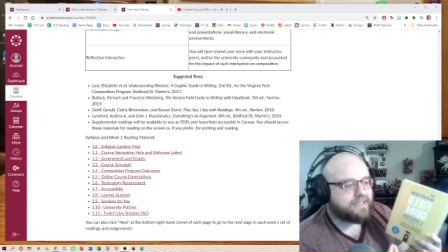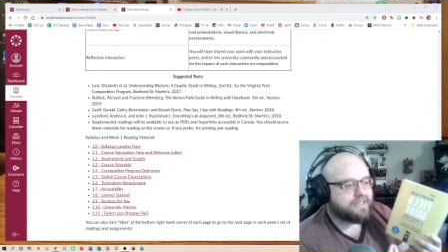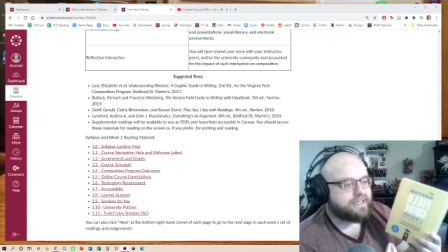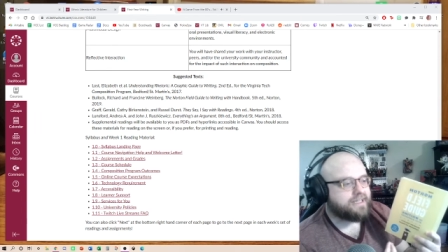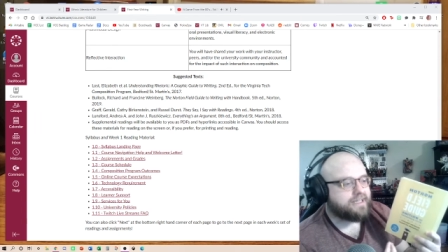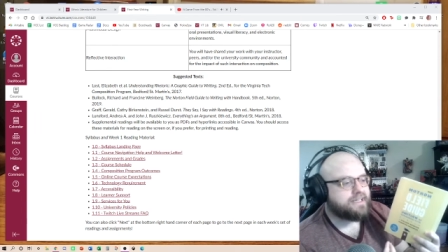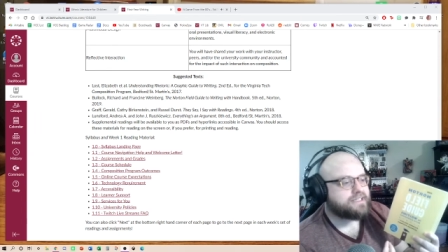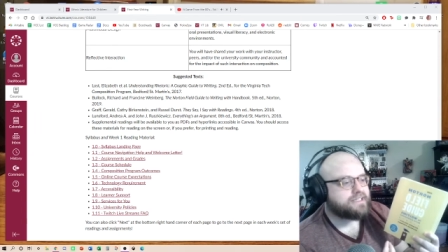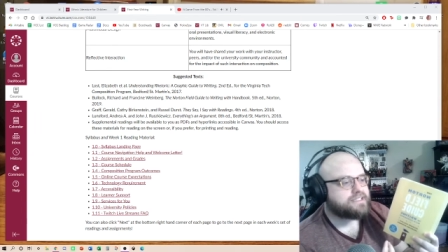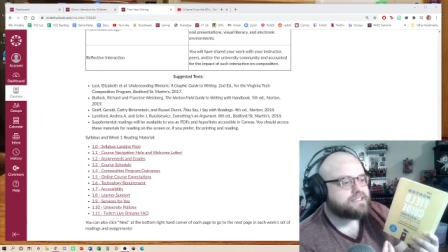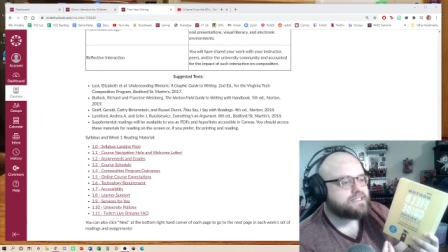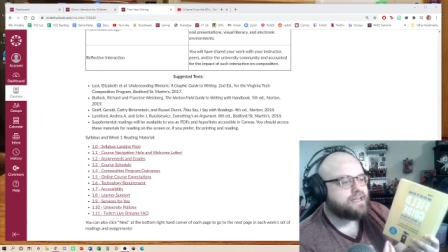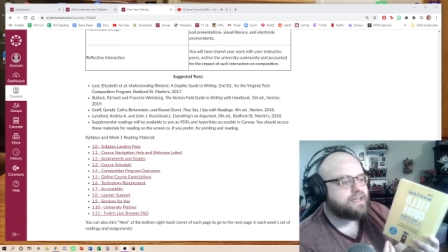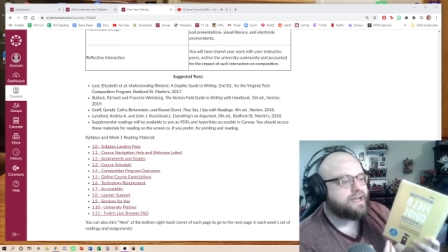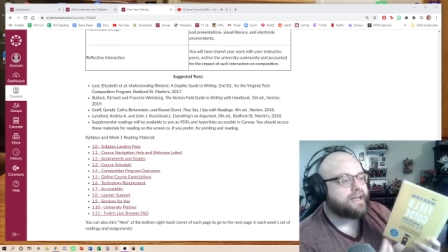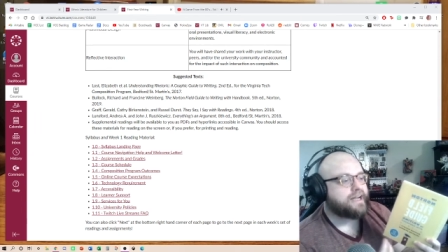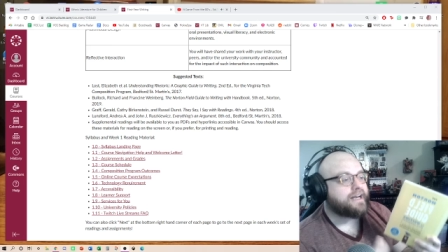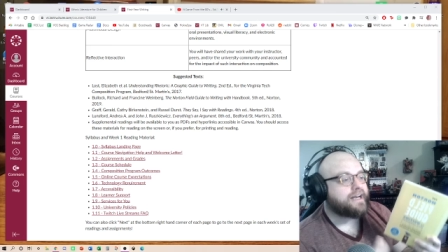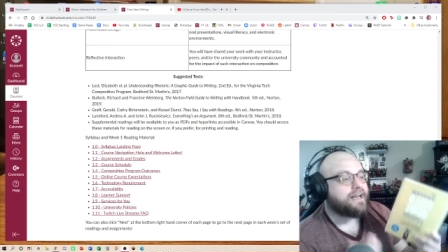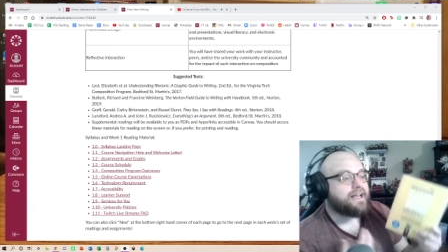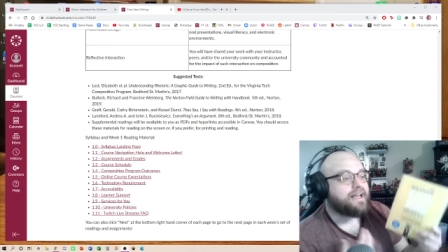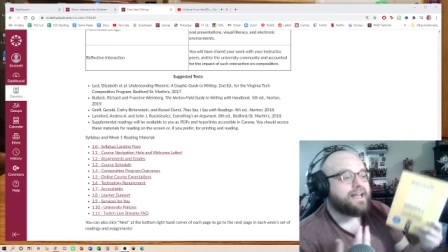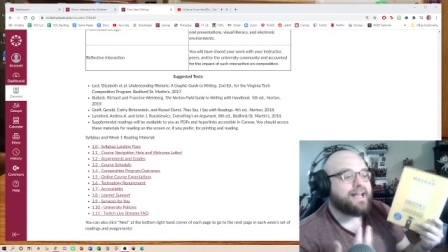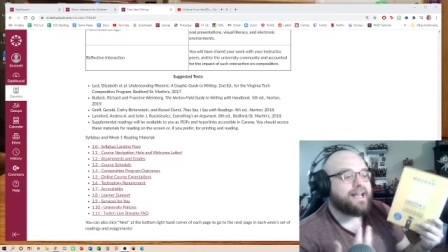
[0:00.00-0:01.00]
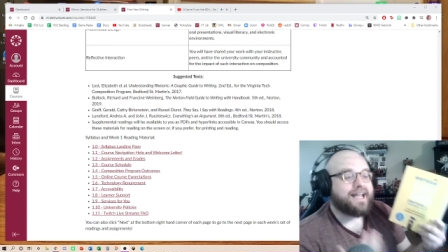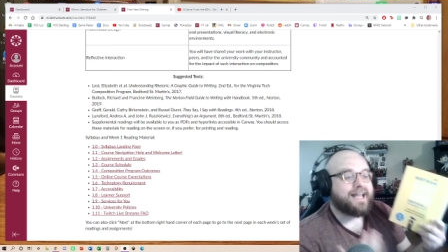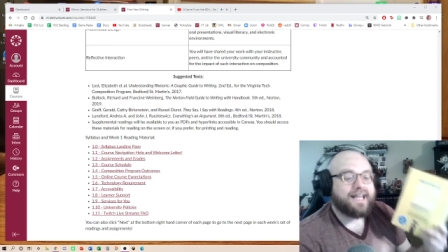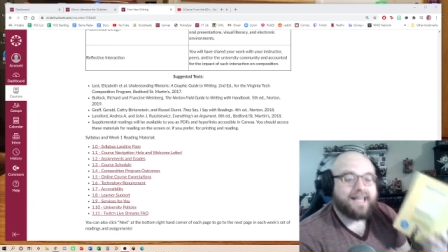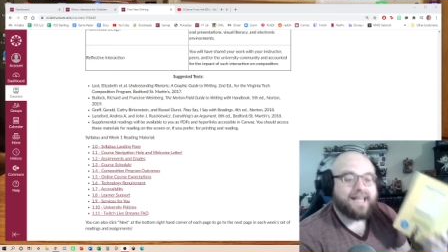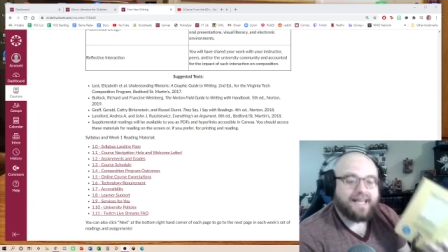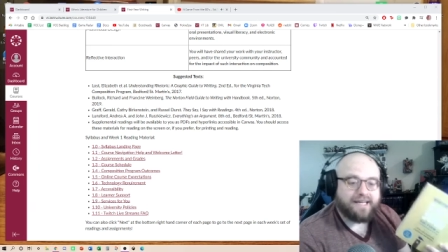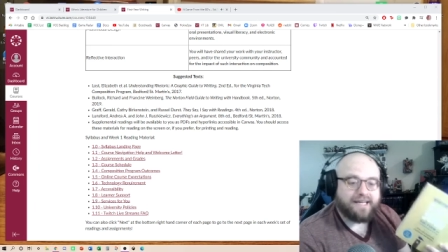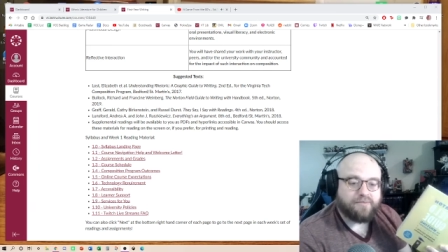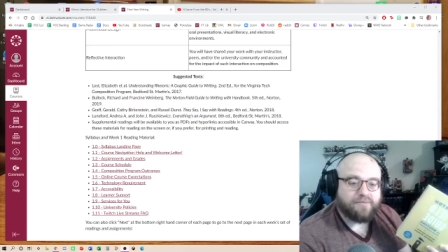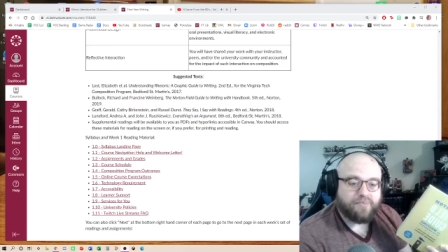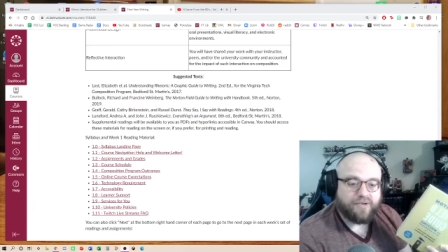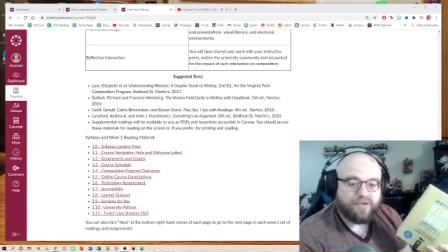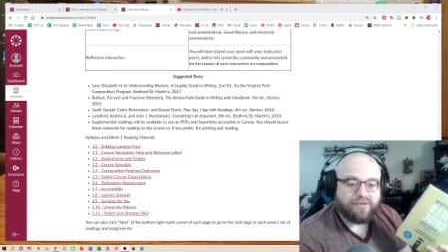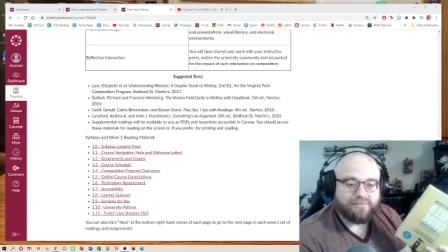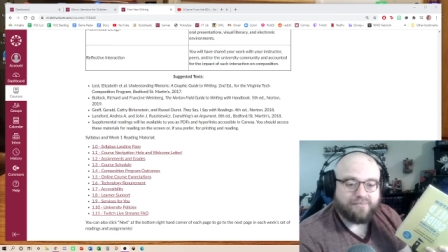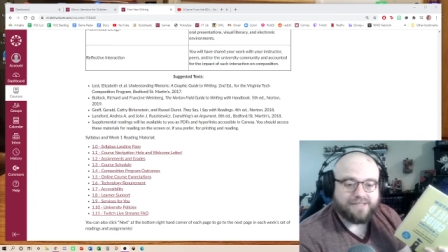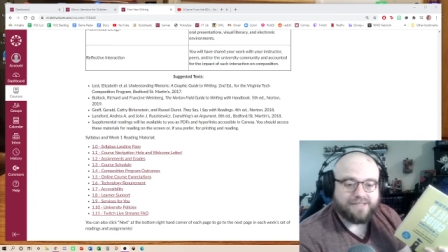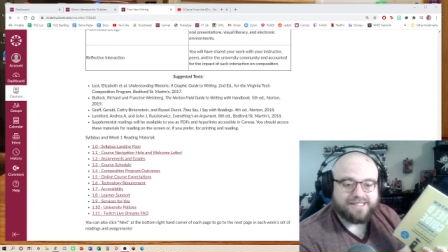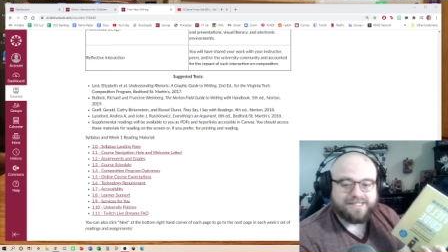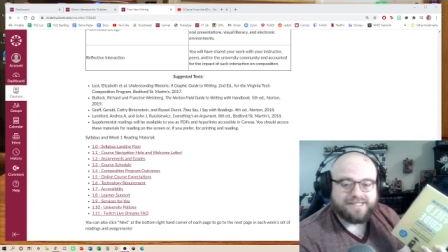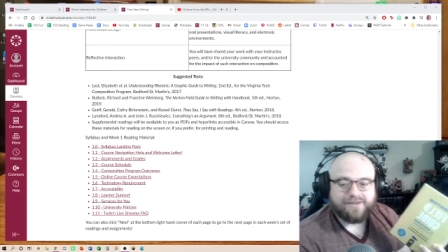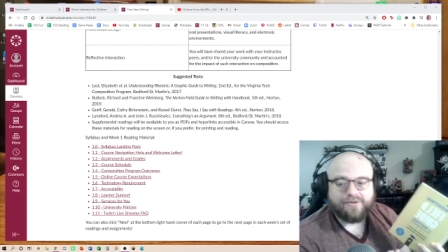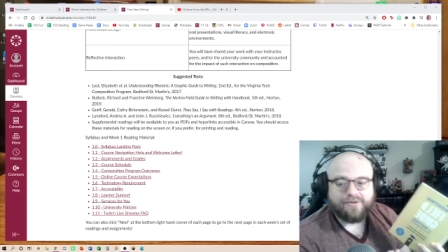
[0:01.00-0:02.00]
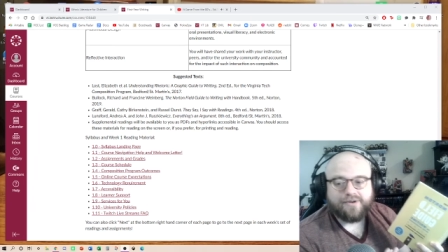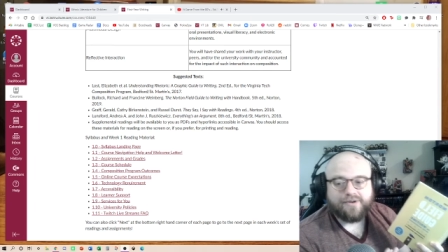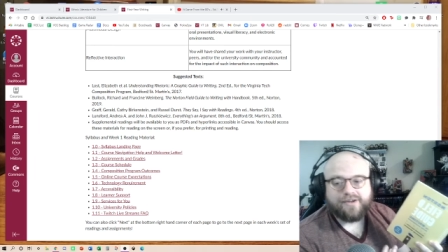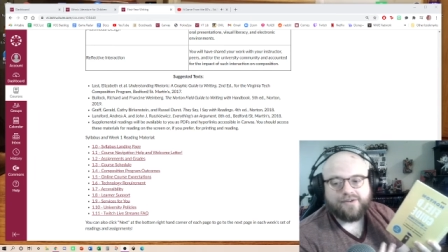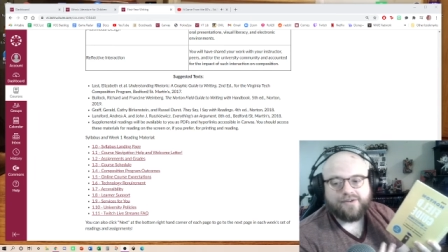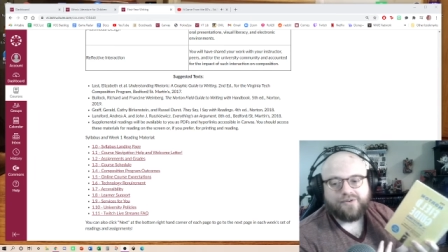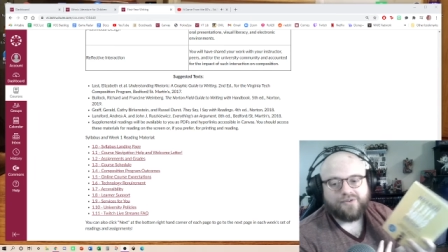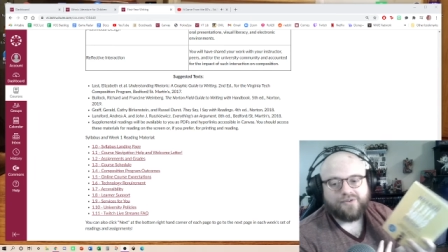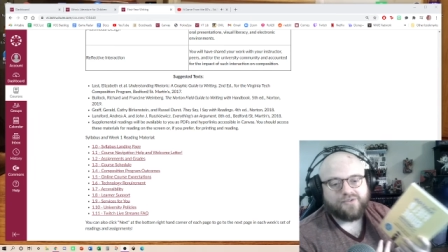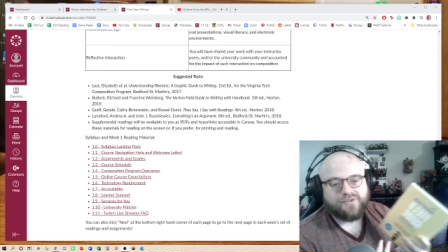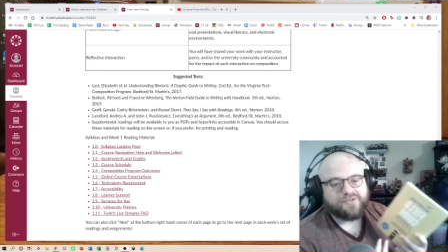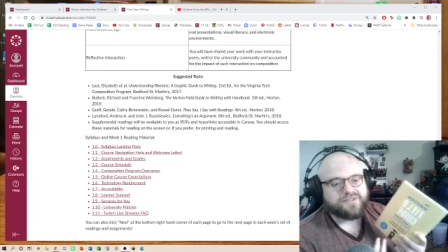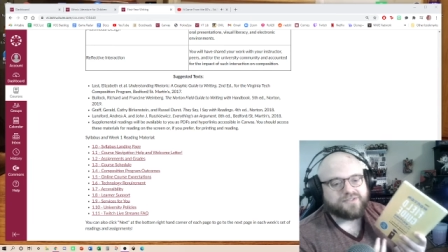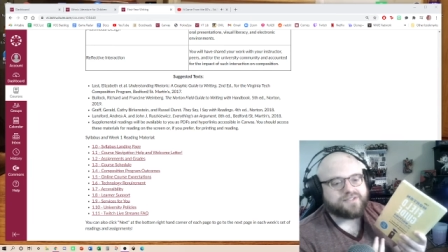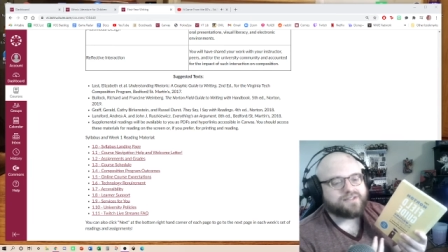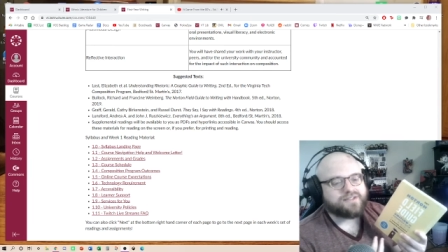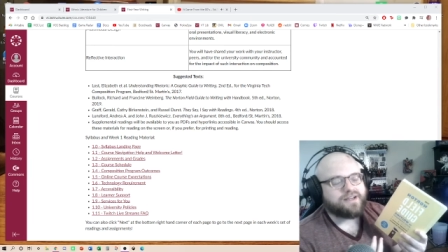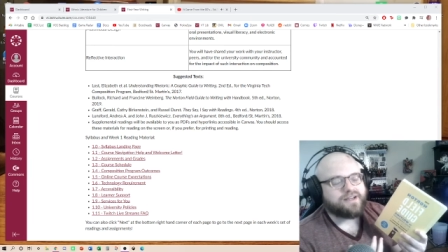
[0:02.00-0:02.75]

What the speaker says: It's got handbook materials